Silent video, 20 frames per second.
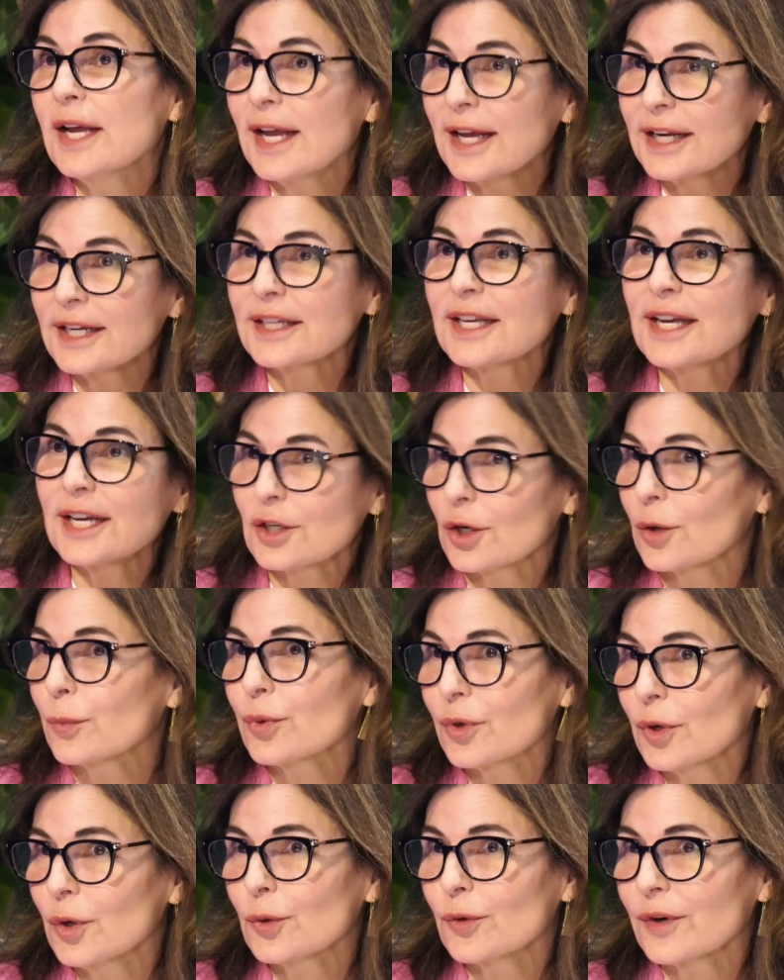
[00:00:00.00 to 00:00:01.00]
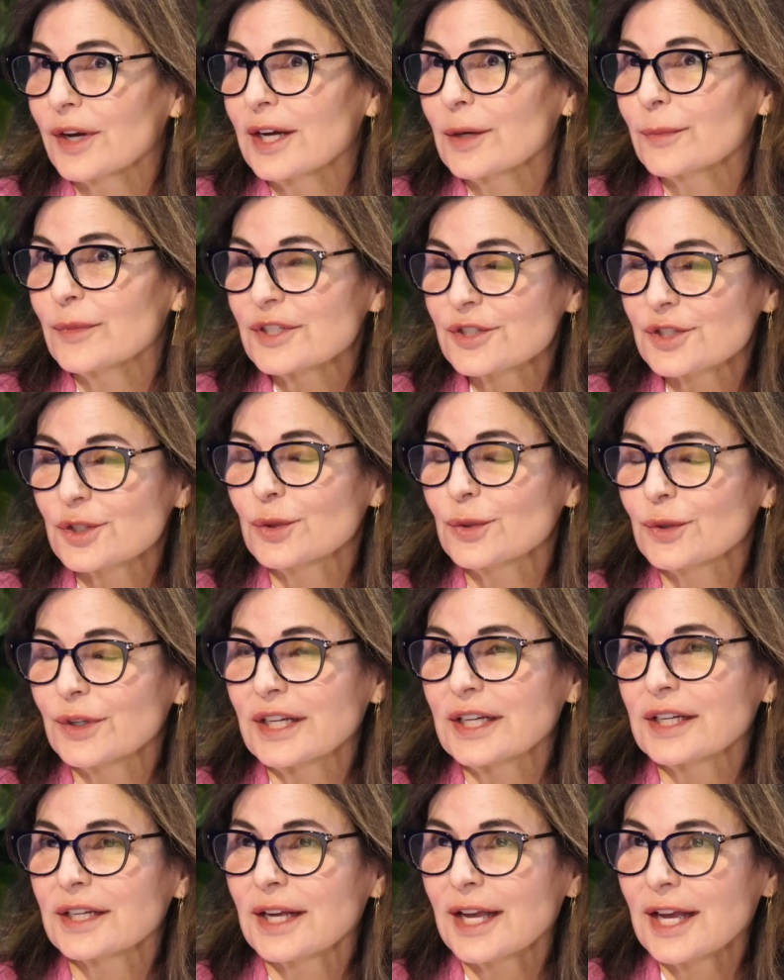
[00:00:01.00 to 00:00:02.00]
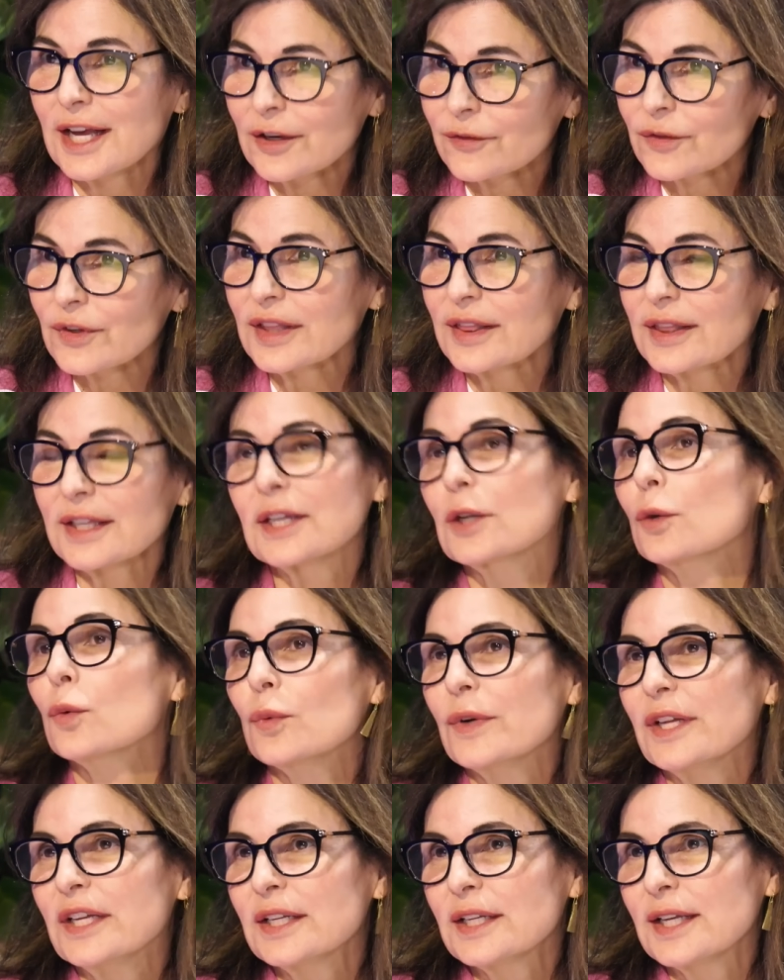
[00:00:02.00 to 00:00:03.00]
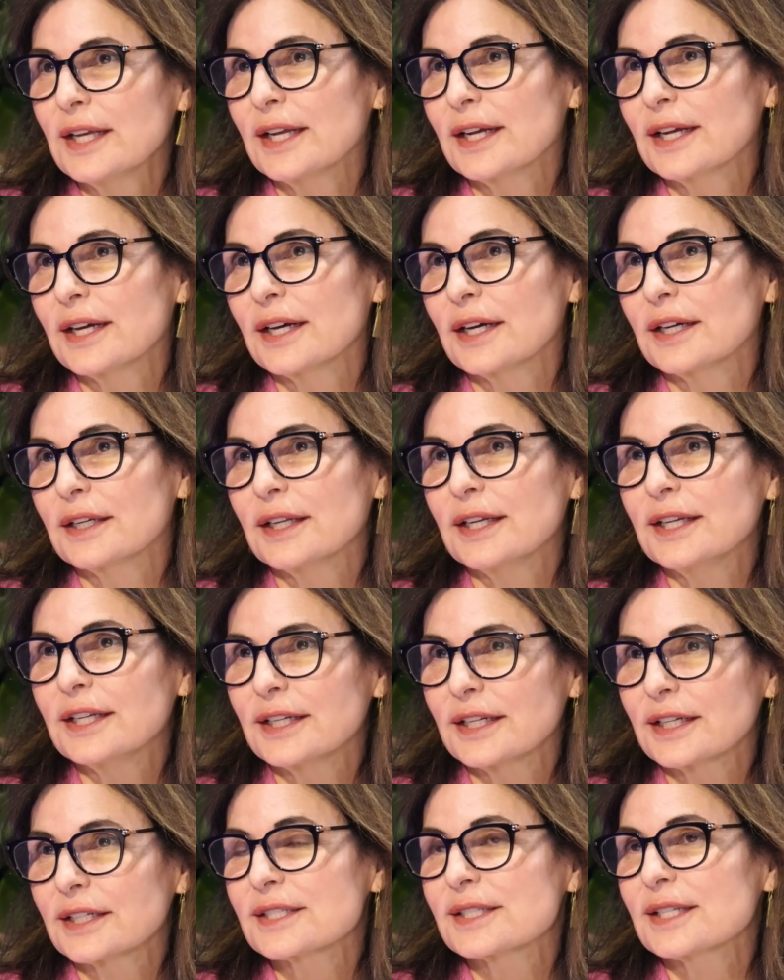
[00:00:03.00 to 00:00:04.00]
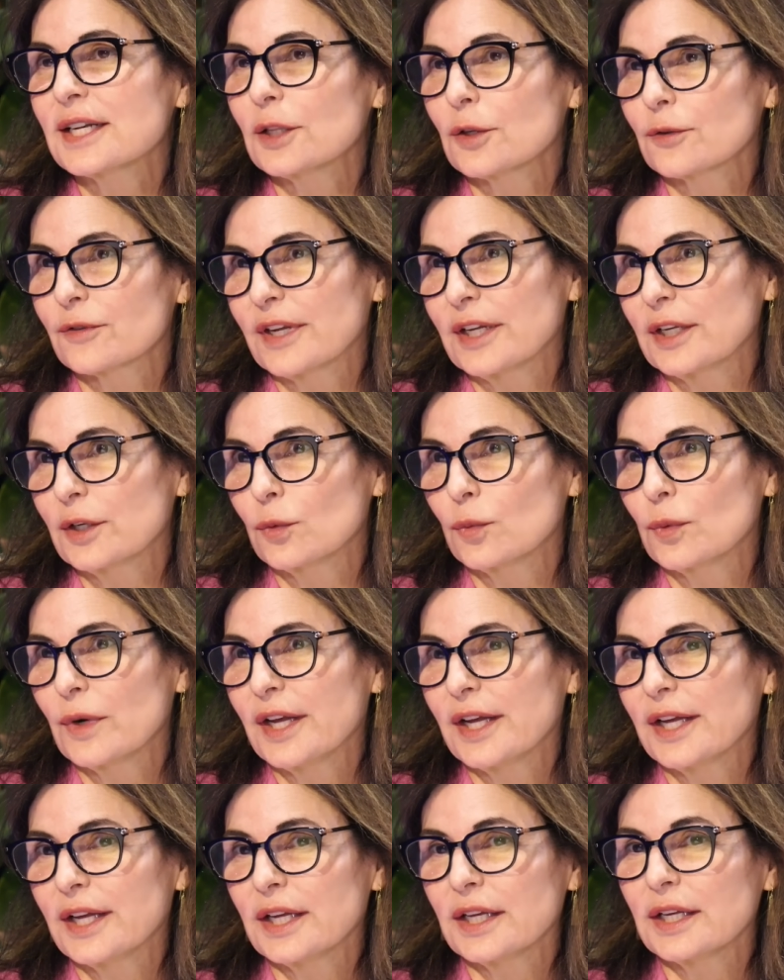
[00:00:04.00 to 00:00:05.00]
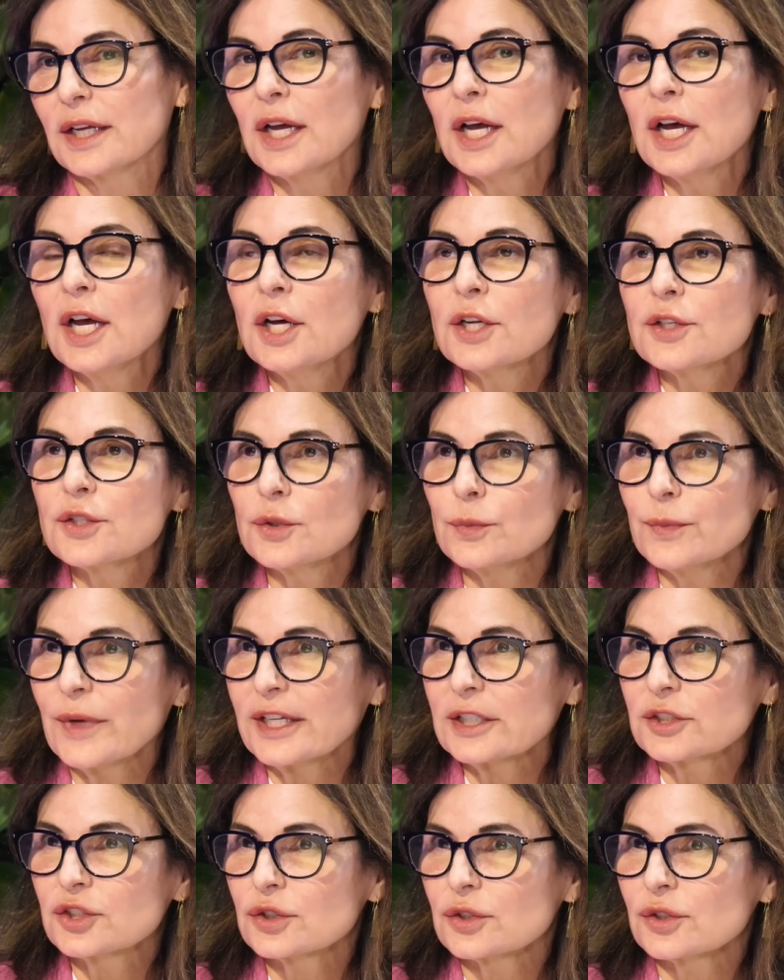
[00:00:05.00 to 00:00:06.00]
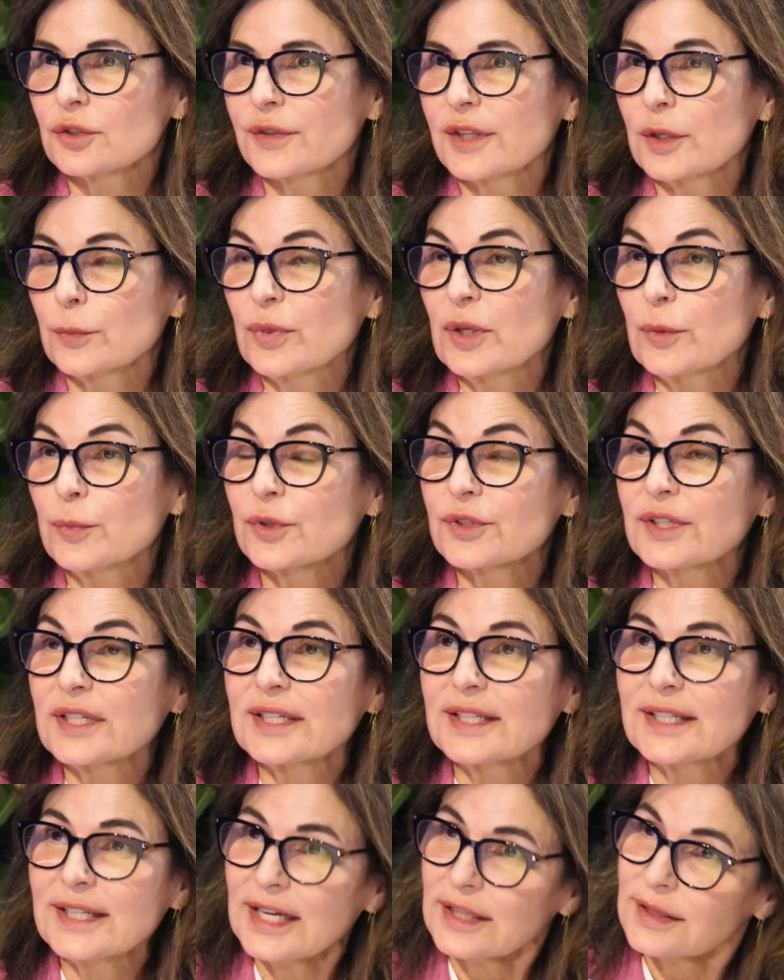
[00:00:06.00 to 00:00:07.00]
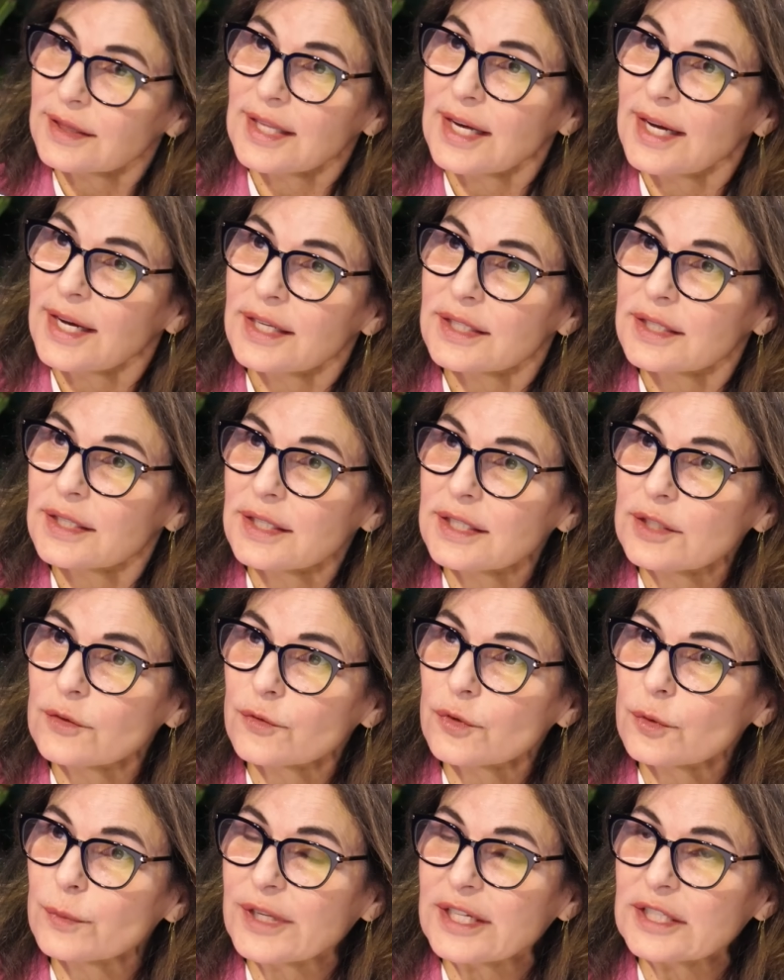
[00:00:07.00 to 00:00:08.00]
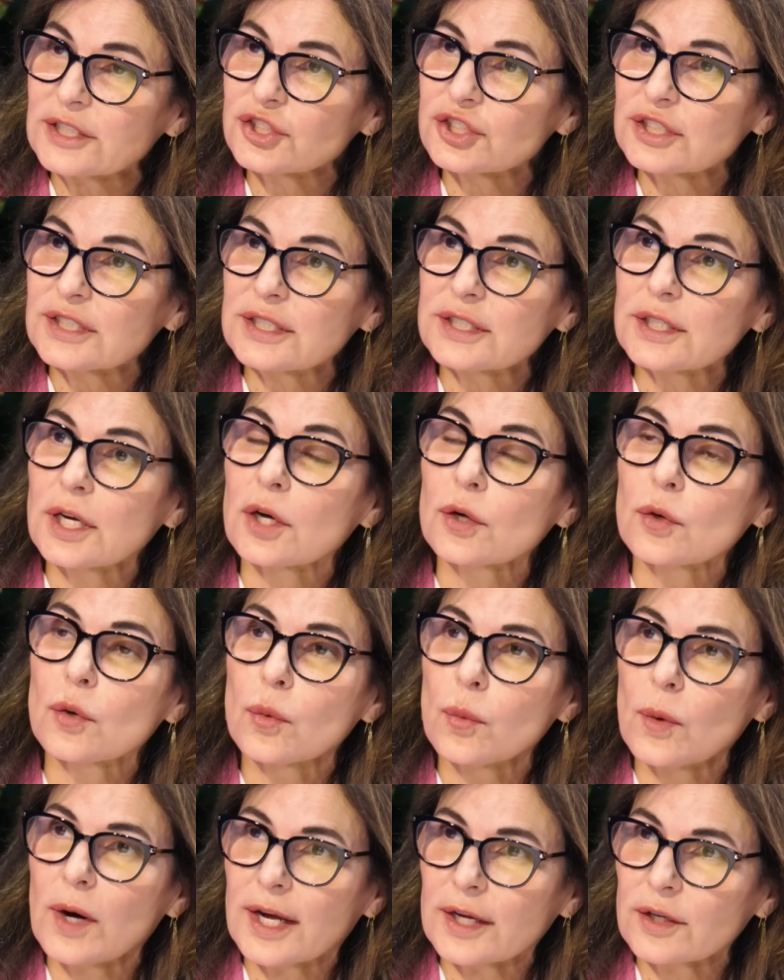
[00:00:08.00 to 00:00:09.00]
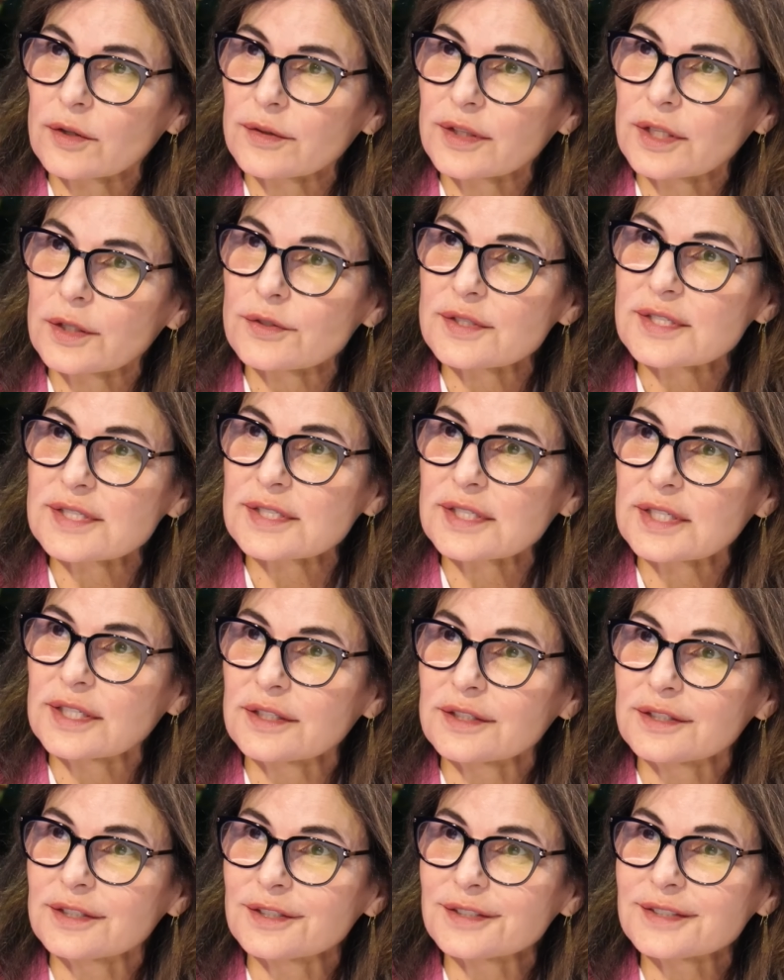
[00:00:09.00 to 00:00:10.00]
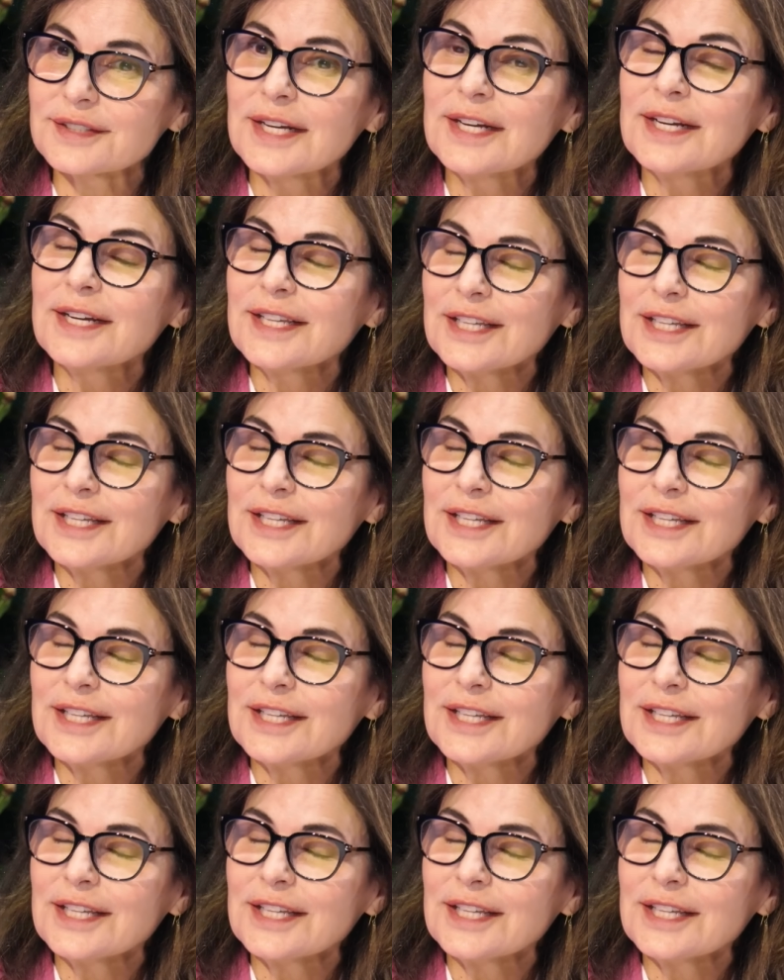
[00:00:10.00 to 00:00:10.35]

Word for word: And again, our program is doing everything we can in an accelerated way to make sure that people can get that information, acquire those skills,